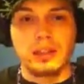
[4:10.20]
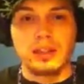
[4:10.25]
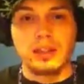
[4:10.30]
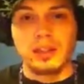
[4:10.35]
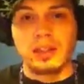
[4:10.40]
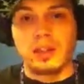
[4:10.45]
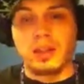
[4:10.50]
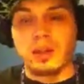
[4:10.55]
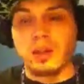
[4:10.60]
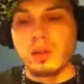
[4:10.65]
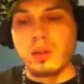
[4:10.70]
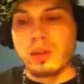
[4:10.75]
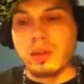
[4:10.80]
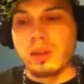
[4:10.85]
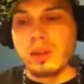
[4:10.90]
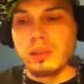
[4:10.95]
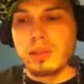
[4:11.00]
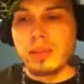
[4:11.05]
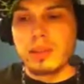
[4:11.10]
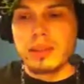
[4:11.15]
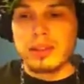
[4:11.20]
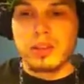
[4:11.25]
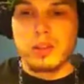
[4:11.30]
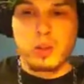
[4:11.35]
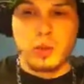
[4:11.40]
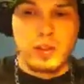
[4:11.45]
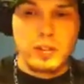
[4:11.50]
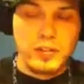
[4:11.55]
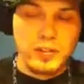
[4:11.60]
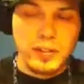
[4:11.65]
I'd be
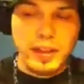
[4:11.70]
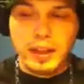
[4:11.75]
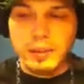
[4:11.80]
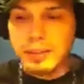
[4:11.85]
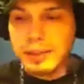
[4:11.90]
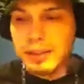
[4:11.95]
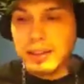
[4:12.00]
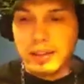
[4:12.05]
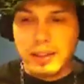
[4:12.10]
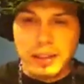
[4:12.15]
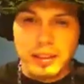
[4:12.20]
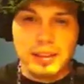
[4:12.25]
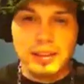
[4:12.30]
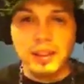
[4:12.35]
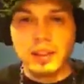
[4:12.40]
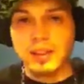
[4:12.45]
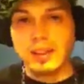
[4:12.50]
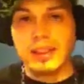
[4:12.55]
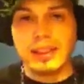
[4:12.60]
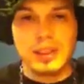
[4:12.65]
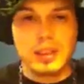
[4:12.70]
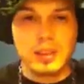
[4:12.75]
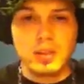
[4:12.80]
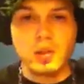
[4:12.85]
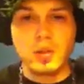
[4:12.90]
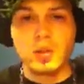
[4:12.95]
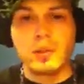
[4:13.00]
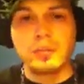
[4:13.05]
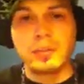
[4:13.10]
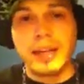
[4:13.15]
doing the family thing until the kids
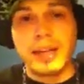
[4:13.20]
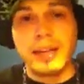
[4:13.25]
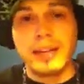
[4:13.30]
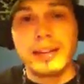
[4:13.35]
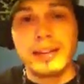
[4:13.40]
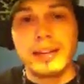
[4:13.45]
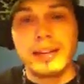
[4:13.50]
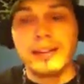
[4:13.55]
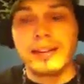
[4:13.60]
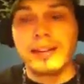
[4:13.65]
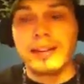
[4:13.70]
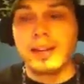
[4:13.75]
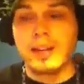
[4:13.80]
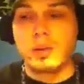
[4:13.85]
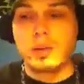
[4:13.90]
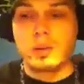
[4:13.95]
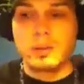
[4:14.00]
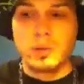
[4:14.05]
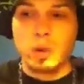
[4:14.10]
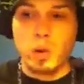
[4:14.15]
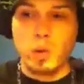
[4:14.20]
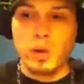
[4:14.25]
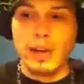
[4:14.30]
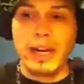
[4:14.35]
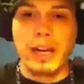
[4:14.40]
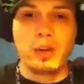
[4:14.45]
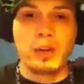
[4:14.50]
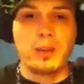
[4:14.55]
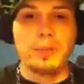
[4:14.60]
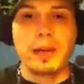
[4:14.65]
go to bed, and then I would go
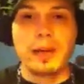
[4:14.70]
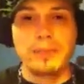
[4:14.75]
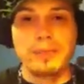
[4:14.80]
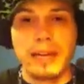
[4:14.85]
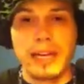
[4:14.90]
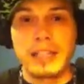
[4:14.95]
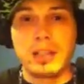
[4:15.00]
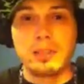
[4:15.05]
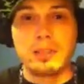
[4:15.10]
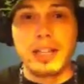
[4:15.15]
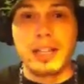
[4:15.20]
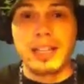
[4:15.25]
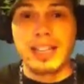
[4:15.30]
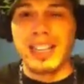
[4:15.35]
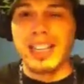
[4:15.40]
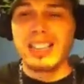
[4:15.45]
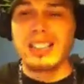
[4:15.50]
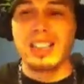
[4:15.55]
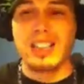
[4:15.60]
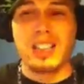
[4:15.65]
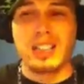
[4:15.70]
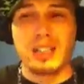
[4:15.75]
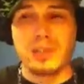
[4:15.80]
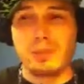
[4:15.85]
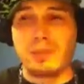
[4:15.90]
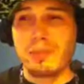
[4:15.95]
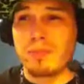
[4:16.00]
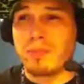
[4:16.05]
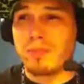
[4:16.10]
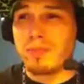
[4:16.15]
down in my basement and just.
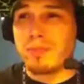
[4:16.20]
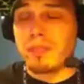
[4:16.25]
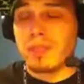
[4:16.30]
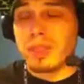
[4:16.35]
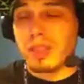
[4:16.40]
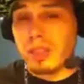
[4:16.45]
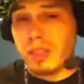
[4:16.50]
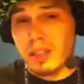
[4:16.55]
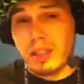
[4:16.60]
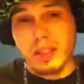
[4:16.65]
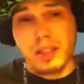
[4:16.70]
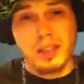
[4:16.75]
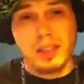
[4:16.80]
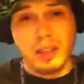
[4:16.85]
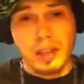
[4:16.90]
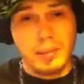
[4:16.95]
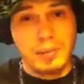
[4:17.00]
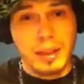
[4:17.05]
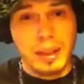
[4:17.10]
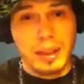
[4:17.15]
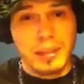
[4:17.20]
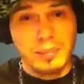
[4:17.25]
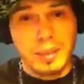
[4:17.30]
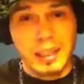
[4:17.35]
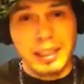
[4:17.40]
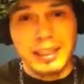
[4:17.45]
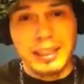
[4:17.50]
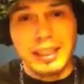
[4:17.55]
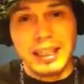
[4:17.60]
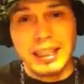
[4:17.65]
I'm
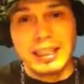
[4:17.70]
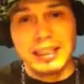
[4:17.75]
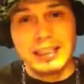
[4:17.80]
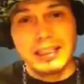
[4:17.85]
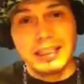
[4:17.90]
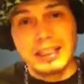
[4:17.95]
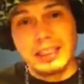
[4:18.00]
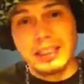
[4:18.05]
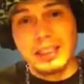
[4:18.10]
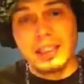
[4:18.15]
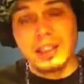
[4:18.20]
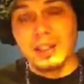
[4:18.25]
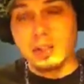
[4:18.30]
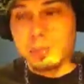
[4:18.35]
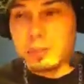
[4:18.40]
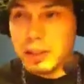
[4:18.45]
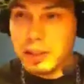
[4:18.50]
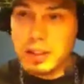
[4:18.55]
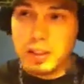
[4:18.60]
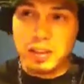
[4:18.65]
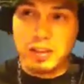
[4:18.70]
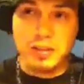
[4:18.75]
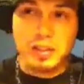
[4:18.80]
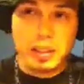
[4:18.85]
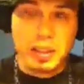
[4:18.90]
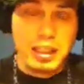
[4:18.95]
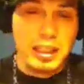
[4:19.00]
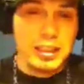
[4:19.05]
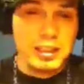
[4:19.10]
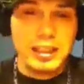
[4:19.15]
not going to get into details, but you
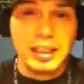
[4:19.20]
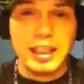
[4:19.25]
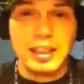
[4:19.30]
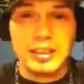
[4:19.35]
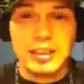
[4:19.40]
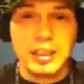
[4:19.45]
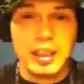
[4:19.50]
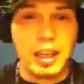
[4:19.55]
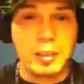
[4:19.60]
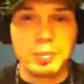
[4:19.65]
get the idea.